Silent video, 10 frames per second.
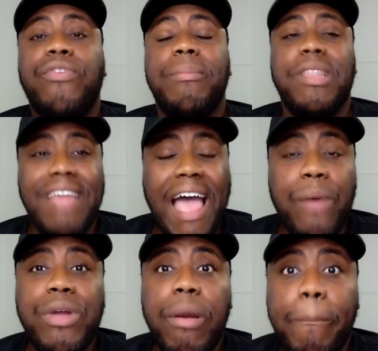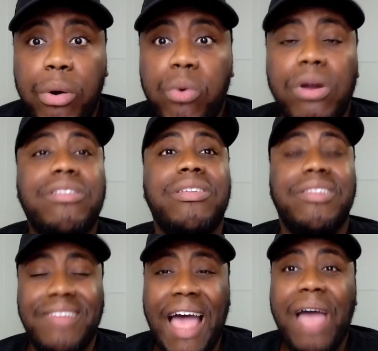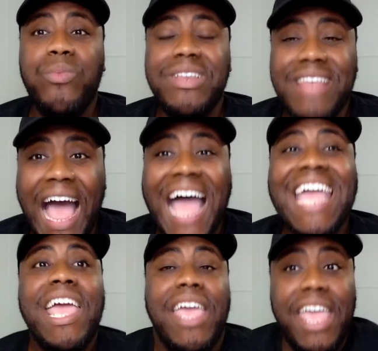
from the time we are born to the time we die.